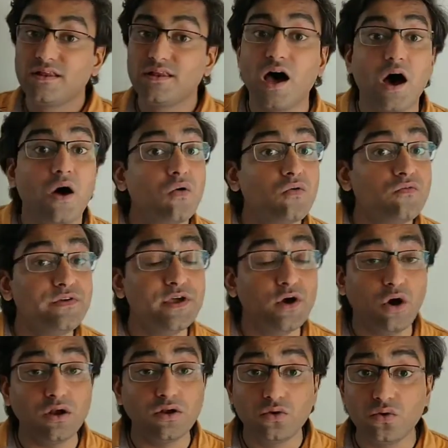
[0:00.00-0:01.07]
Now, we
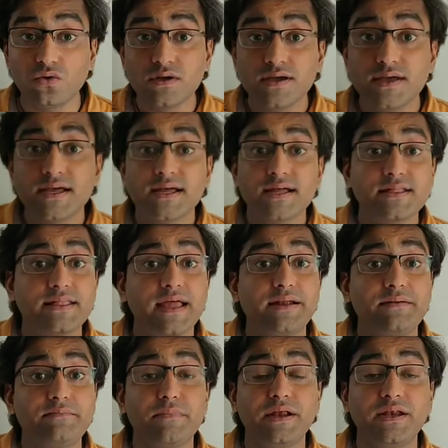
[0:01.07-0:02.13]
all know
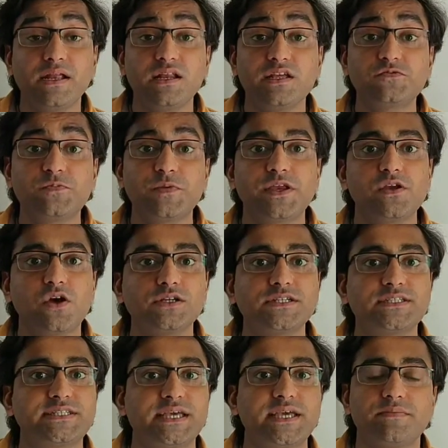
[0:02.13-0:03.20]
that Mendeleev's
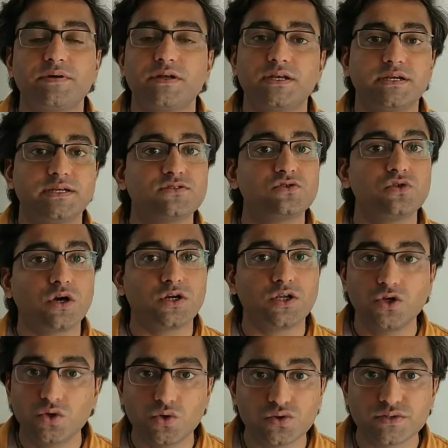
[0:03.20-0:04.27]
periodic table is not
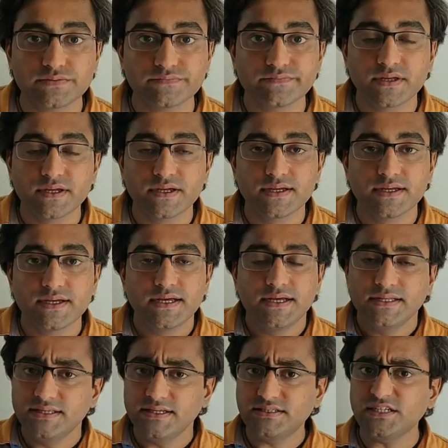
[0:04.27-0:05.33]
used.
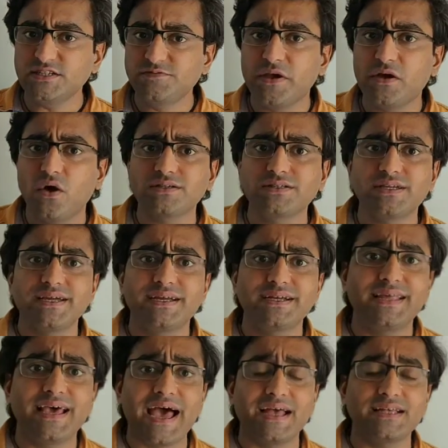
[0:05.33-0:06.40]
This is because
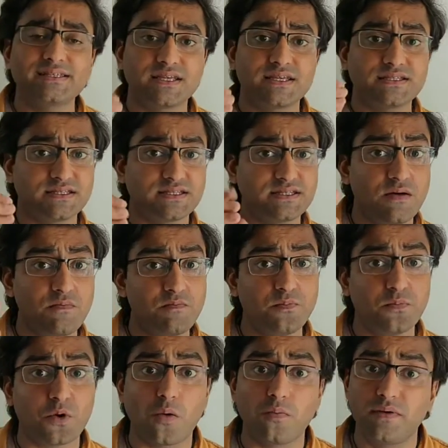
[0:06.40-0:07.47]
it has
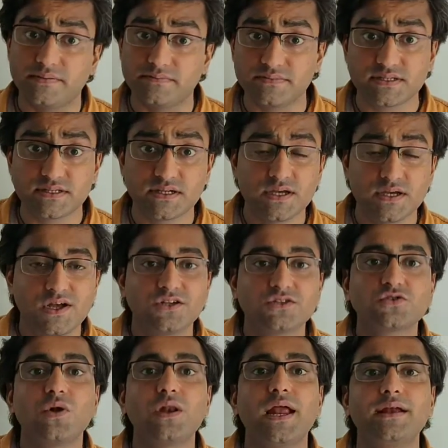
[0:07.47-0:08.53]
some problems.
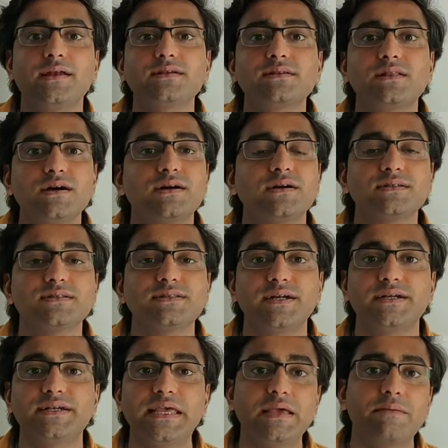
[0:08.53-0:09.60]
So let us learn
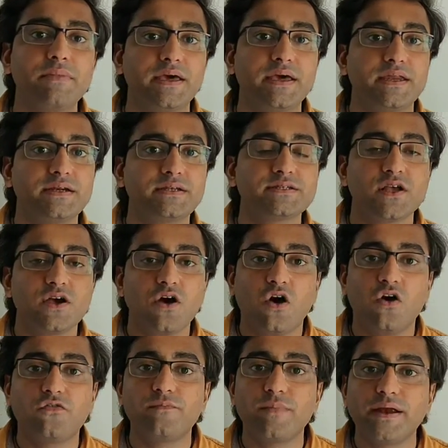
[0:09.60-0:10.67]
the demerits
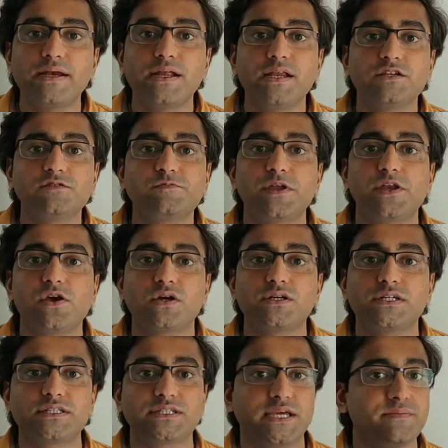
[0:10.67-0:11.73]
of Mendeleev's
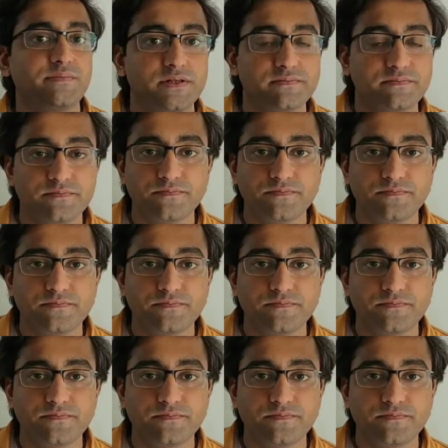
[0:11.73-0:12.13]
periodic table.